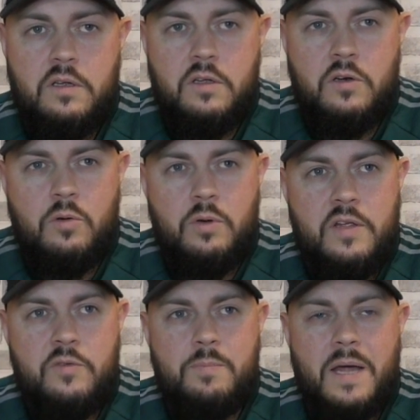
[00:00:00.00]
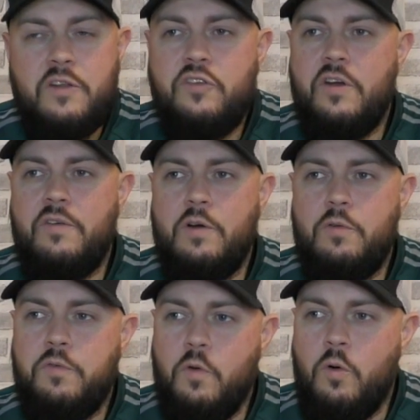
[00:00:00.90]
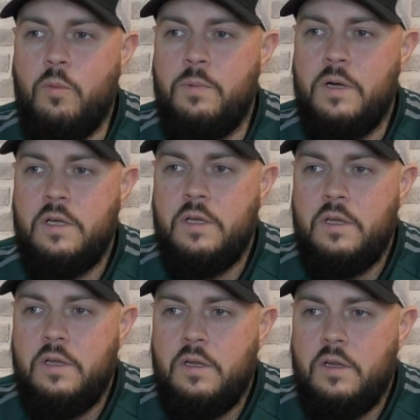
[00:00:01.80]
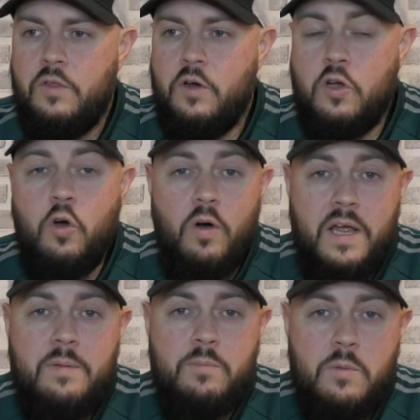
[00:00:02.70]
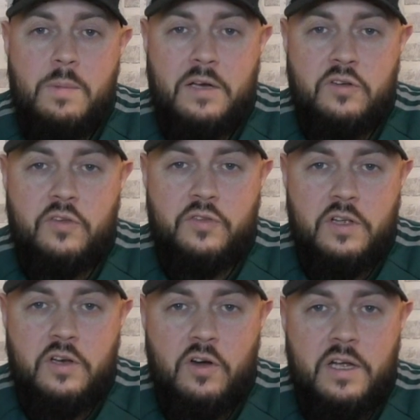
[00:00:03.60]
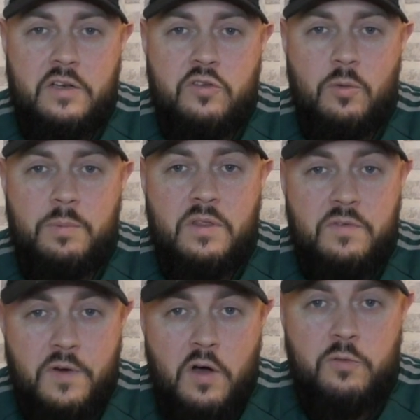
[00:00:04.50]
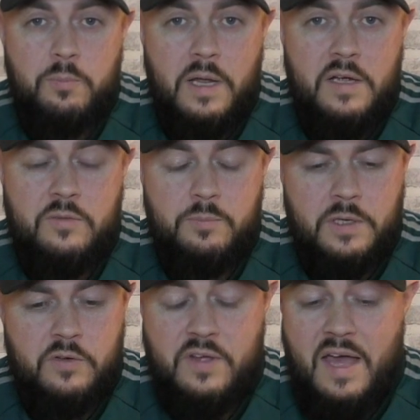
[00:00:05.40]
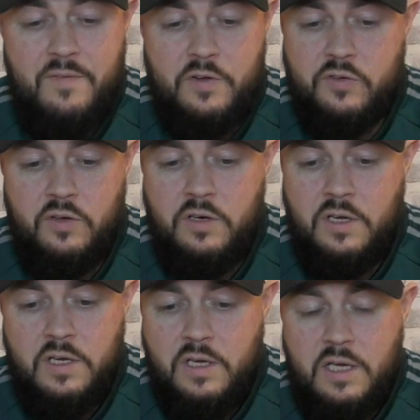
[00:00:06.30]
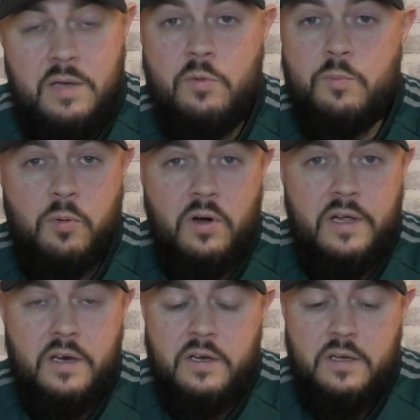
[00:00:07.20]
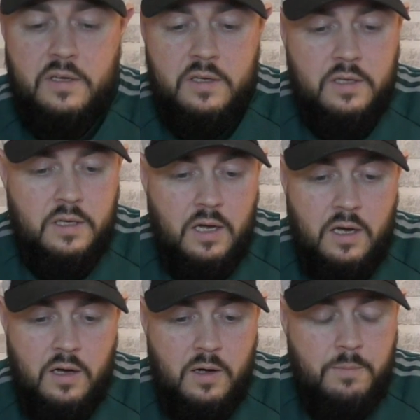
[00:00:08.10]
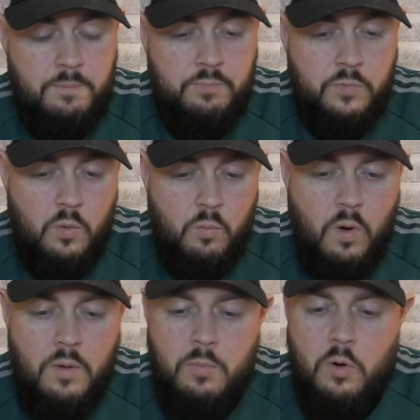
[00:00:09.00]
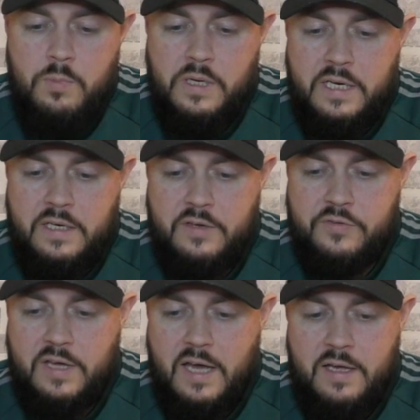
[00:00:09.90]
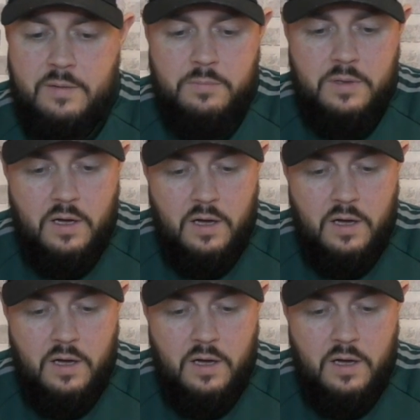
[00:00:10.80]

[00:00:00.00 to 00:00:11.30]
you know, his managerial form that got him the Manchester United job in the first place, because at Everton, he was brilliant. One moment in this game,